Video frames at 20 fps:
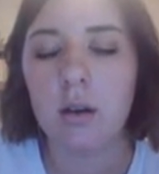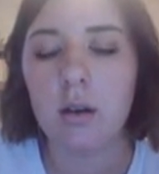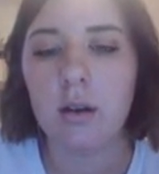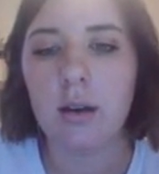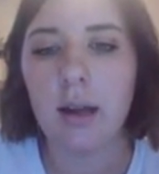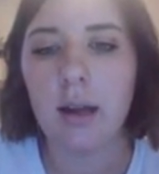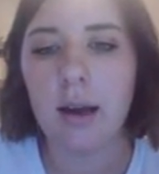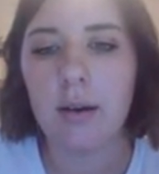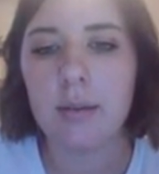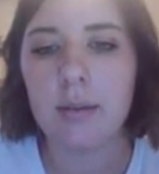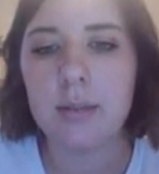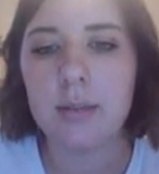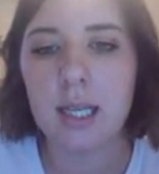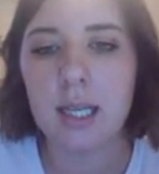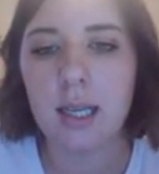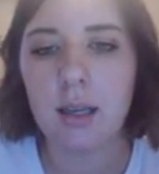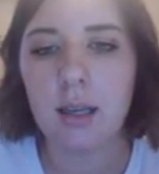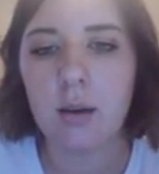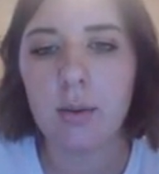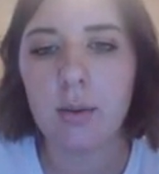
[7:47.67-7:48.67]
Now I'm
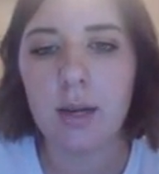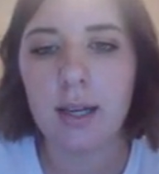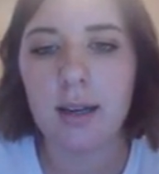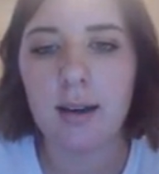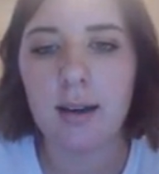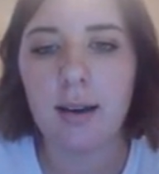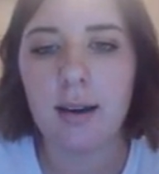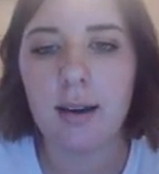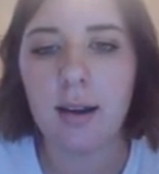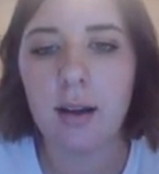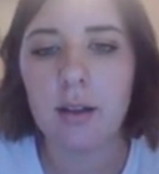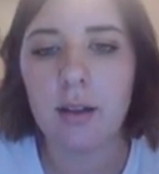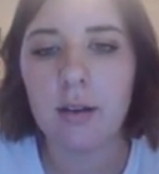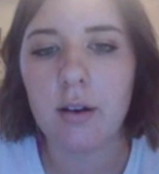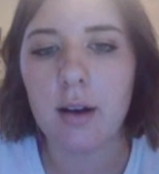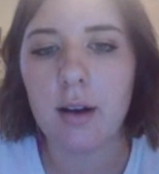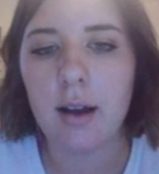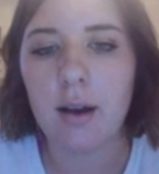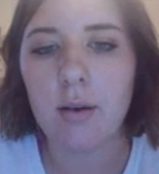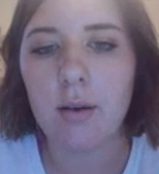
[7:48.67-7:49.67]
taking away
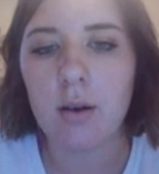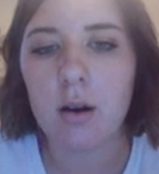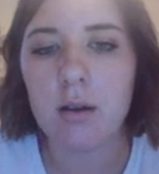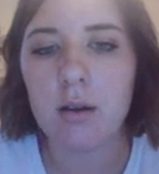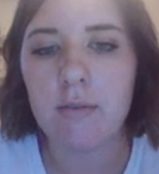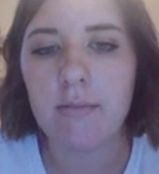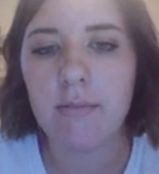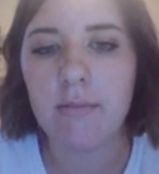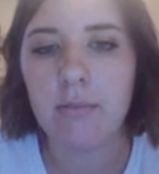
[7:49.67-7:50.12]
another hour.